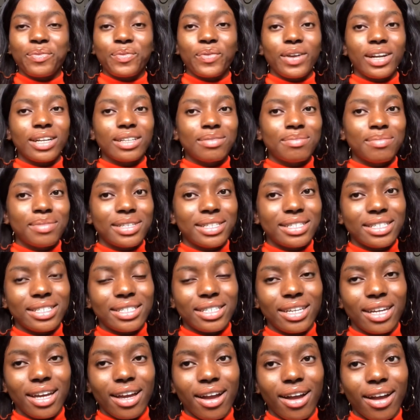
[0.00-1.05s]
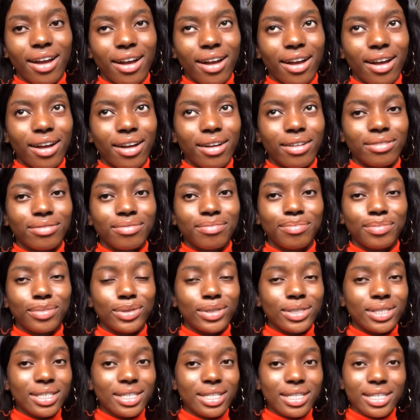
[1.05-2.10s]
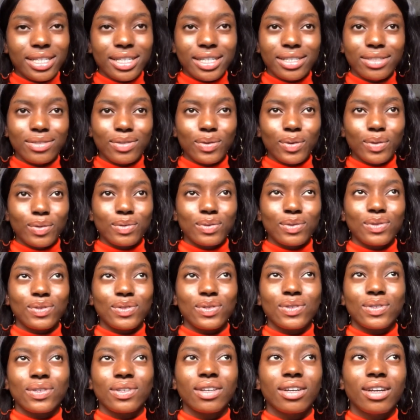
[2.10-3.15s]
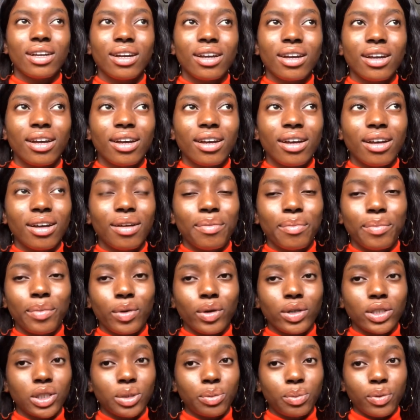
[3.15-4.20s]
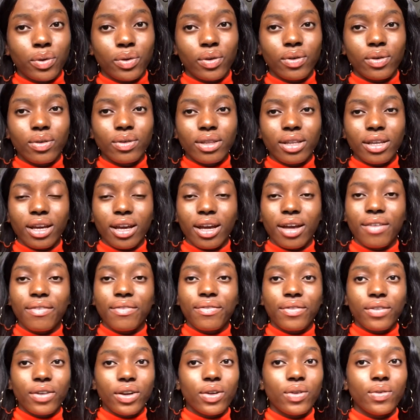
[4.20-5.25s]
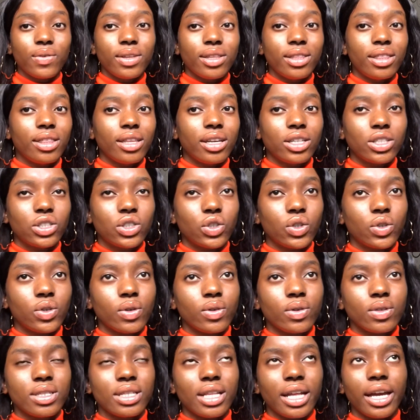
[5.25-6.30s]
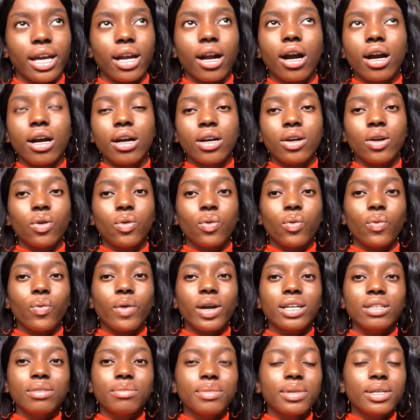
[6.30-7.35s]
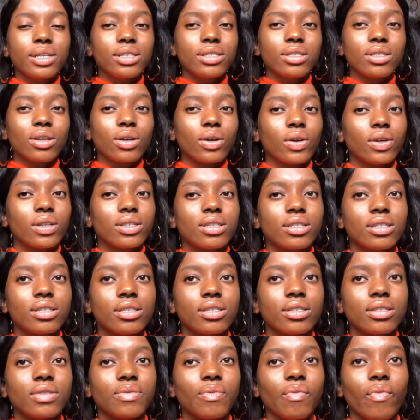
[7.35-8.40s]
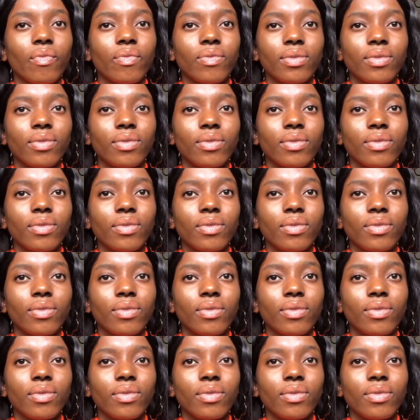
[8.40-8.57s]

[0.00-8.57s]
red meat, they are mostly not much, but they are very dangerous. Like red meat causes